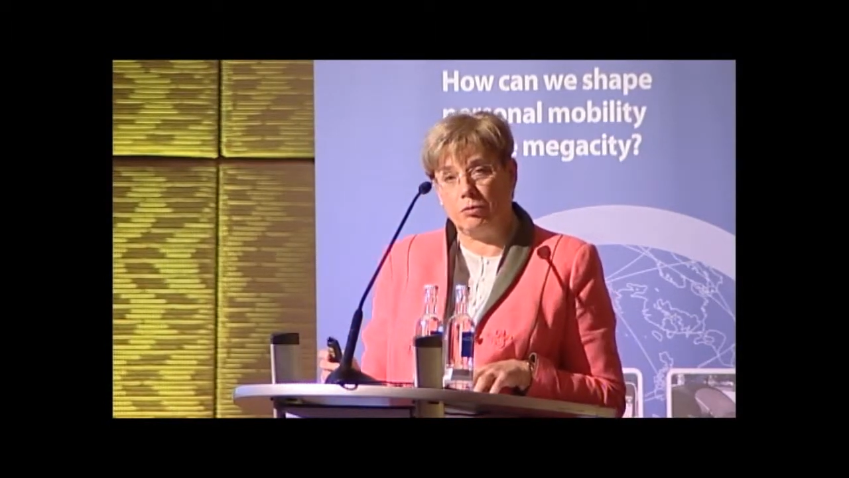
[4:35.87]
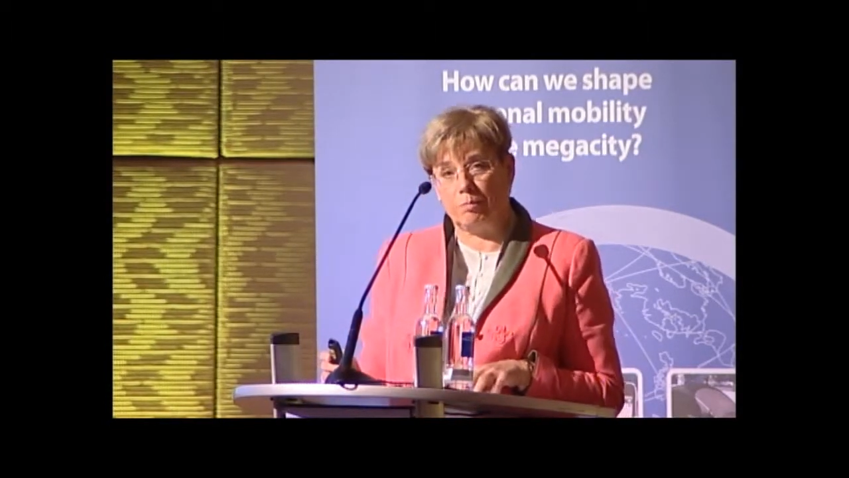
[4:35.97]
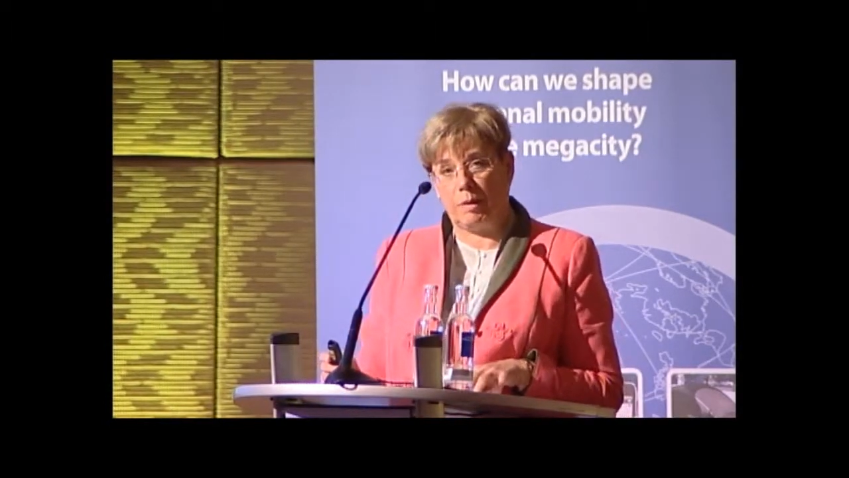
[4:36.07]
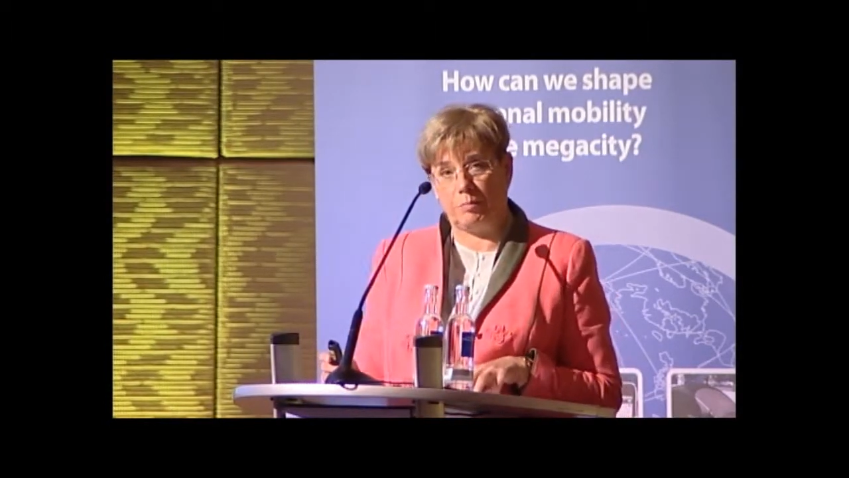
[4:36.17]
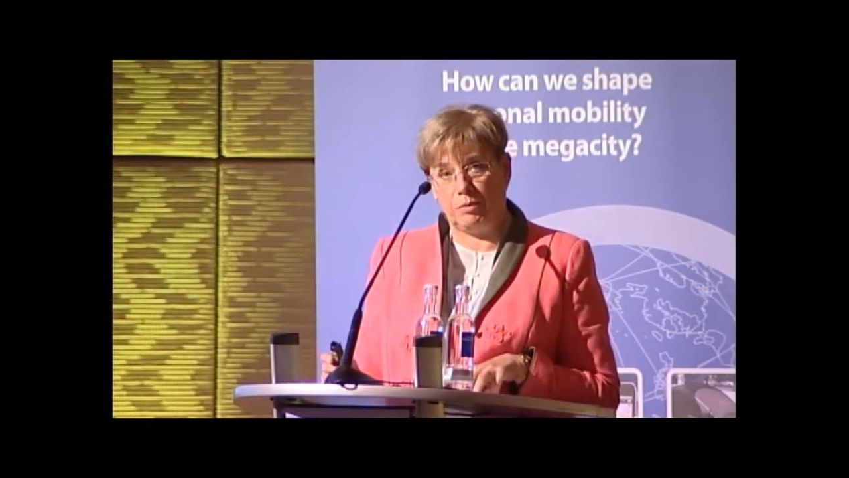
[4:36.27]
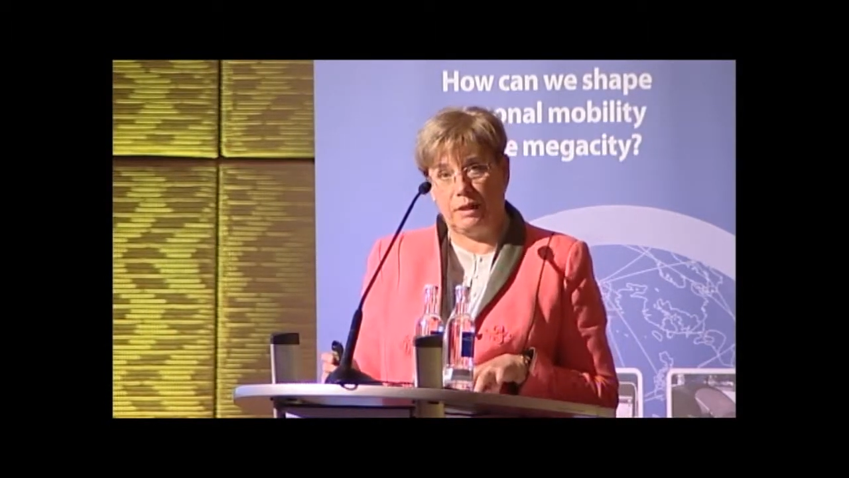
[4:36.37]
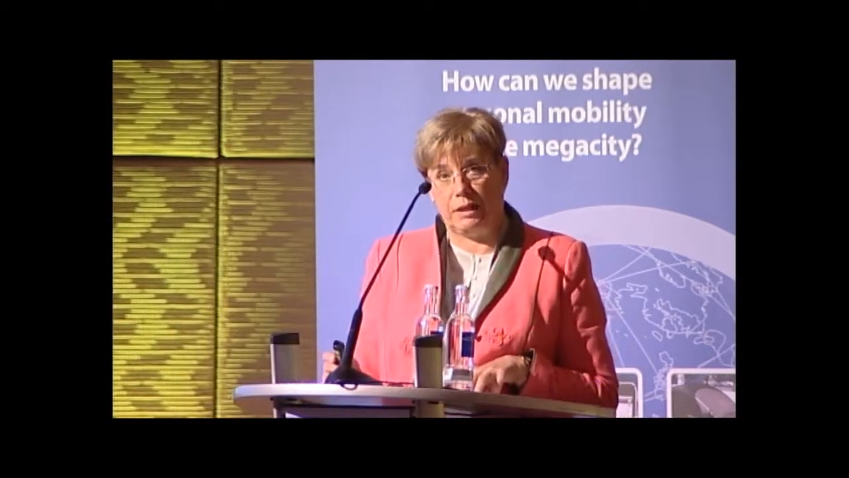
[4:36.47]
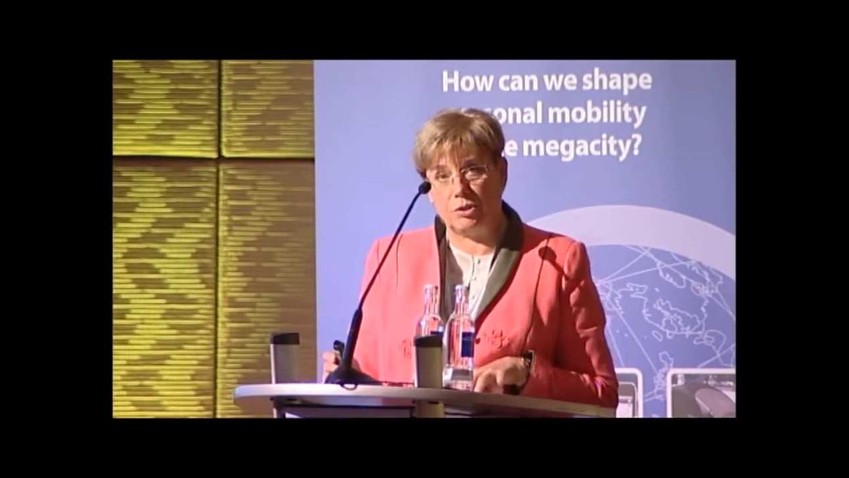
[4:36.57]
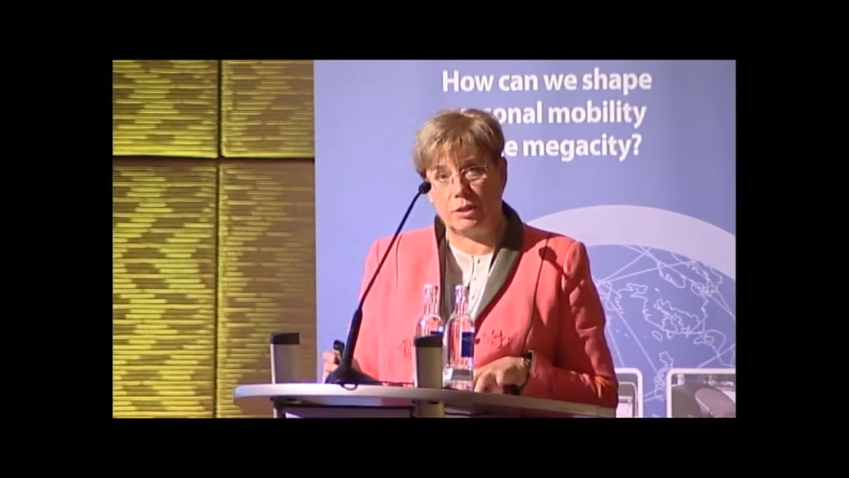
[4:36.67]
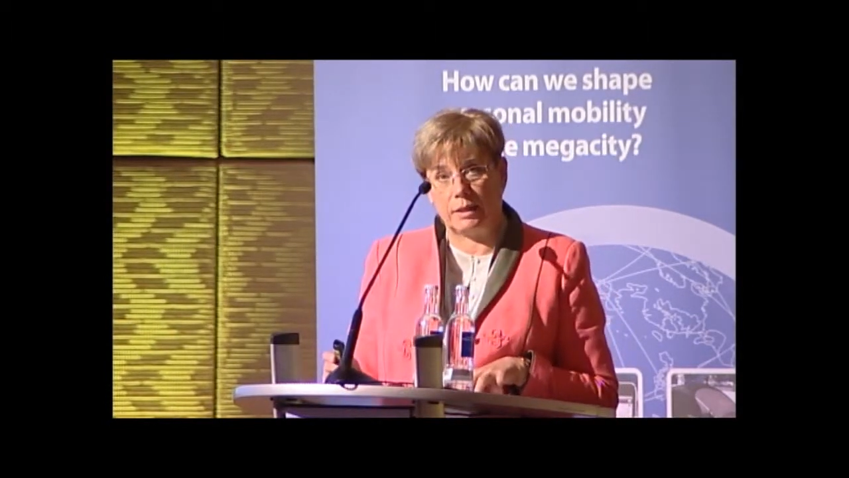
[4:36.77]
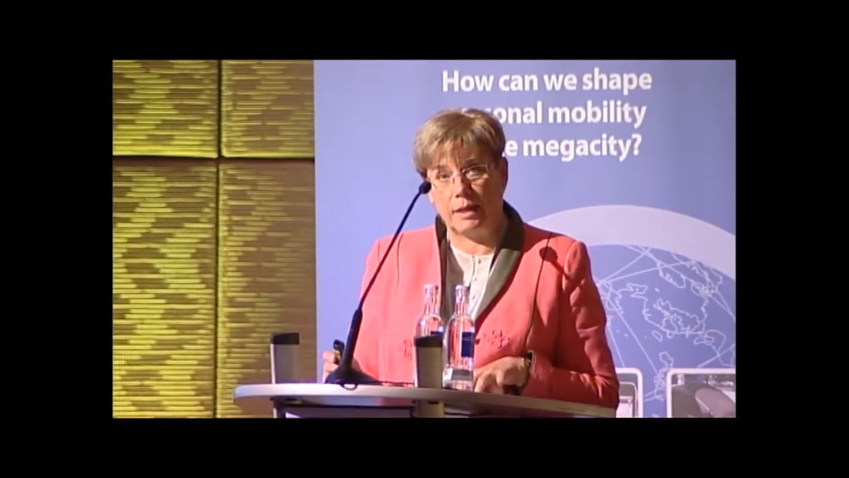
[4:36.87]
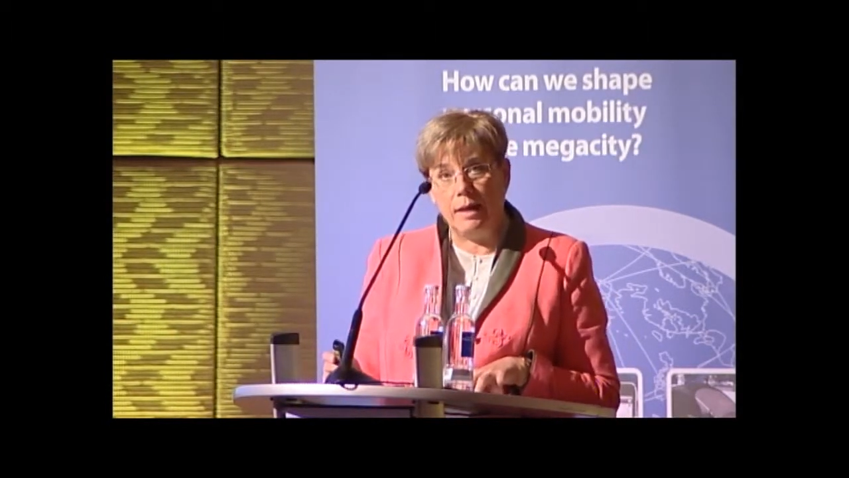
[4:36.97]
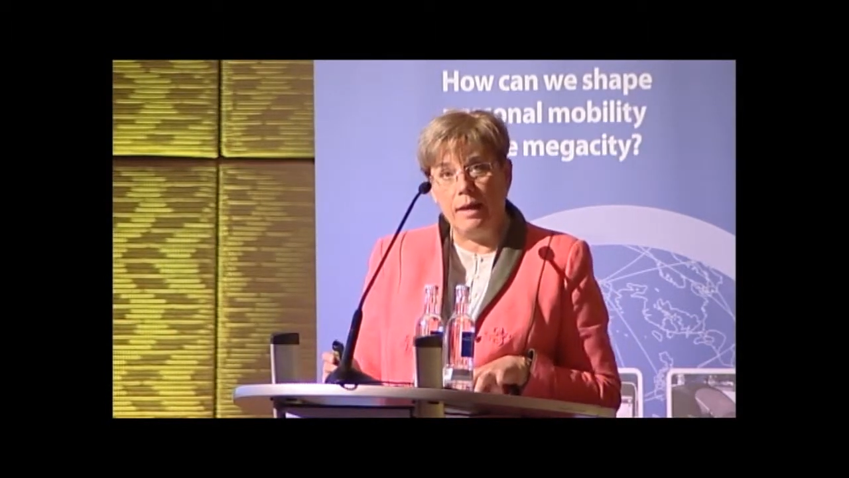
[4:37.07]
of population.